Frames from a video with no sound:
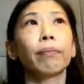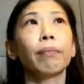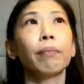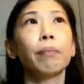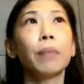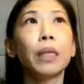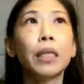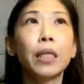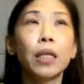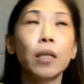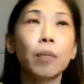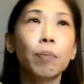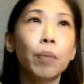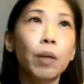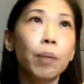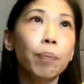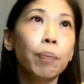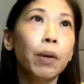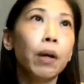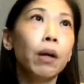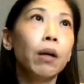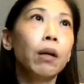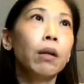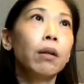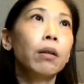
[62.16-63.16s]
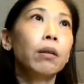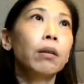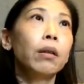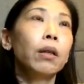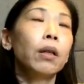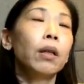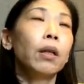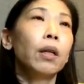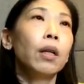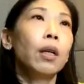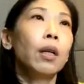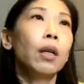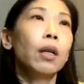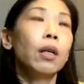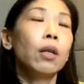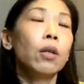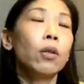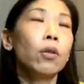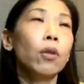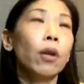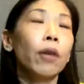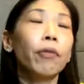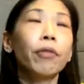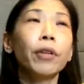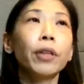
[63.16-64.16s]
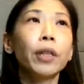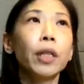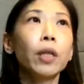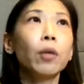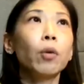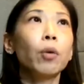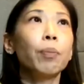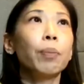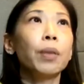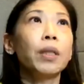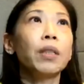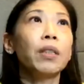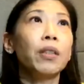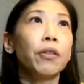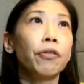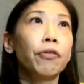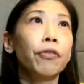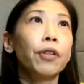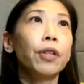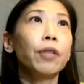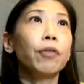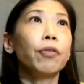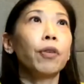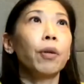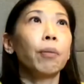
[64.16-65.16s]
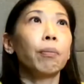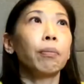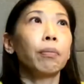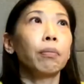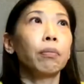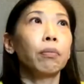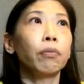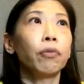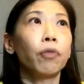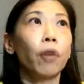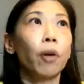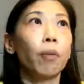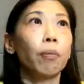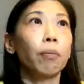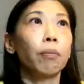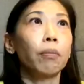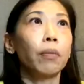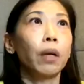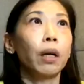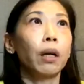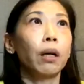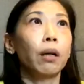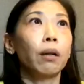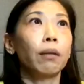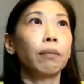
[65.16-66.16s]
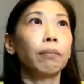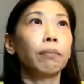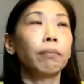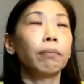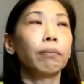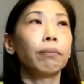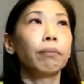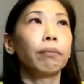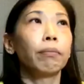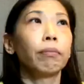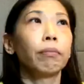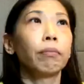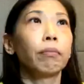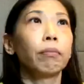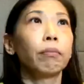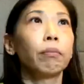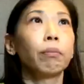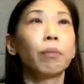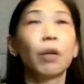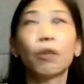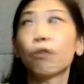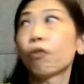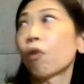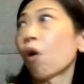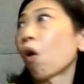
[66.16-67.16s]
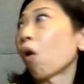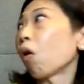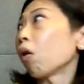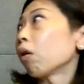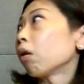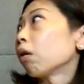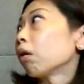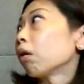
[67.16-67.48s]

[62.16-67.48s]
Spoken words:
meeting people, so everything will be different from before.